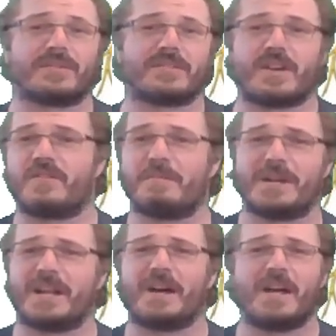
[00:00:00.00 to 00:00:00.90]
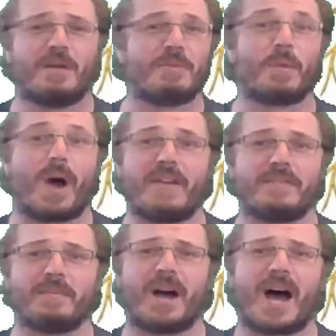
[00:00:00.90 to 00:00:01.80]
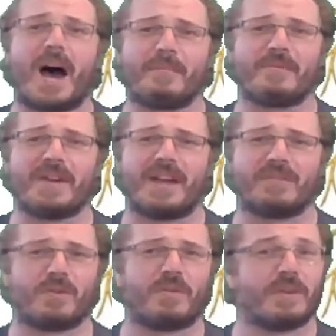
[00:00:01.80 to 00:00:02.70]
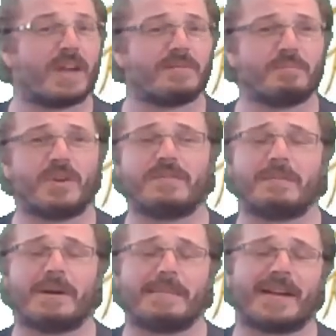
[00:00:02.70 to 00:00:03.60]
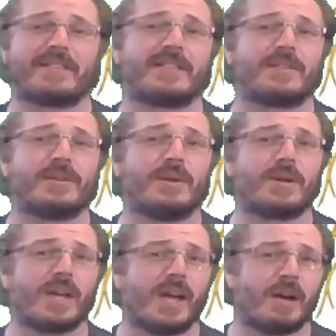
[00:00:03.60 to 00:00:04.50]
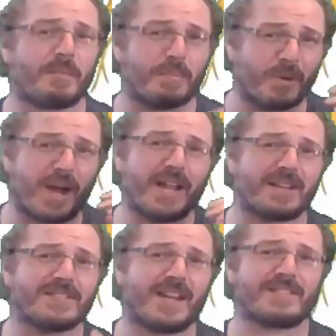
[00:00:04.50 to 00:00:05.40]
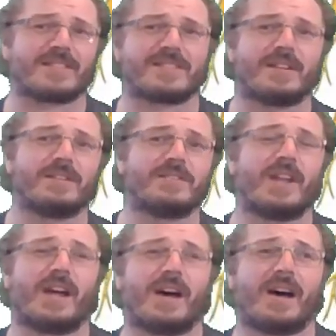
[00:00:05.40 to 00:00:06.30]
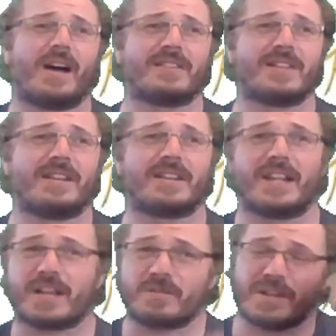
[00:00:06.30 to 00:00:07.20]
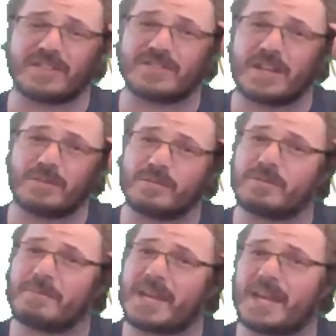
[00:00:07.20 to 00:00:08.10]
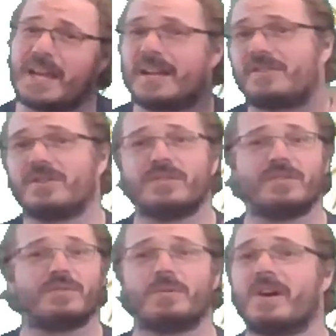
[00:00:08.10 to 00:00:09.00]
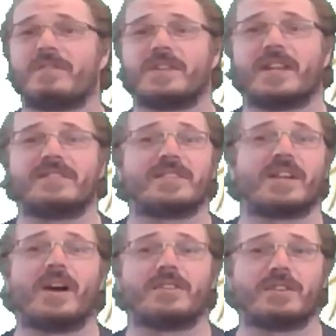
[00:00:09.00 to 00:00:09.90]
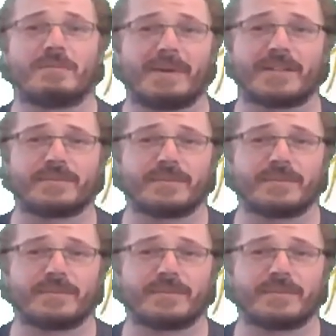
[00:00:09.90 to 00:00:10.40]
So for me to be waving my arm around or even moving my mouth to talk, my brain actually has to send an electronic signal from here to wherever it needs to go, to the muscles,